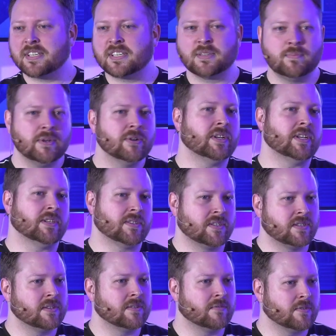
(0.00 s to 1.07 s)

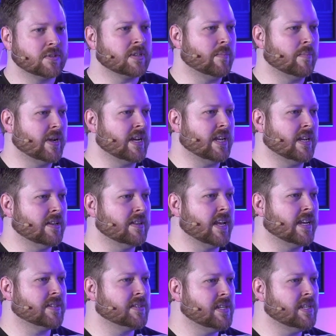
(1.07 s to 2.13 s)
experienced for somebody in
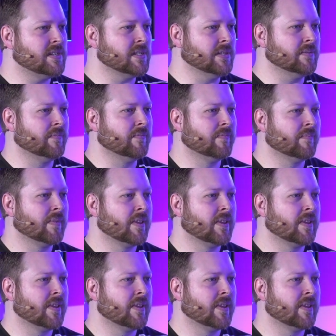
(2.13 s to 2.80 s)
that season.